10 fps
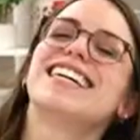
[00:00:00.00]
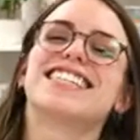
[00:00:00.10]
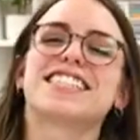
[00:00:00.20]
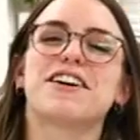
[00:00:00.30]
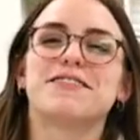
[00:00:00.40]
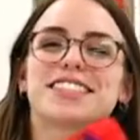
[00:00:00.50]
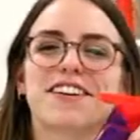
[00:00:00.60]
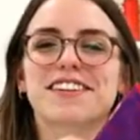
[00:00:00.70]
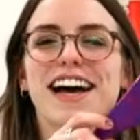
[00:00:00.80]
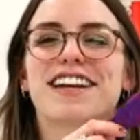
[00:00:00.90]
So I'm
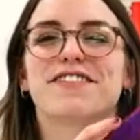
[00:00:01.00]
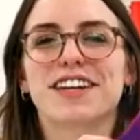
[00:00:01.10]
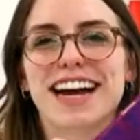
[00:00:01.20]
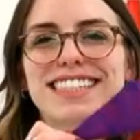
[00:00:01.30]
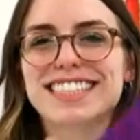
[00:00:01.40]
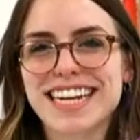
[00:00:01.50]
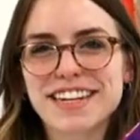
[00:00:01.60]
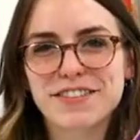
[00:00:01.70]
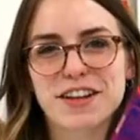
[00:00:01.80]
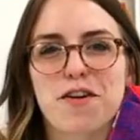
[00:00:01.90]
so glad if you guys
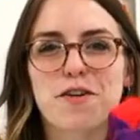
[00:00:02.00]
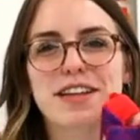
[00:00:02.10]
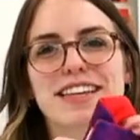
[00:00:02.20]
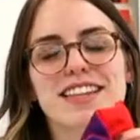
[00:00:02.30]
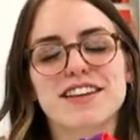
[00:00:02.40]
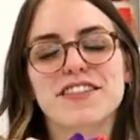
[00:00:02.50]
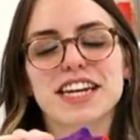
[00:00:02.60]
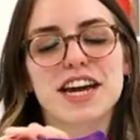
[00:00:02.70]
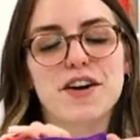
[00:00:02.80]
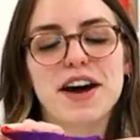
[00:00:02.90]
stayed for the whole length of the video.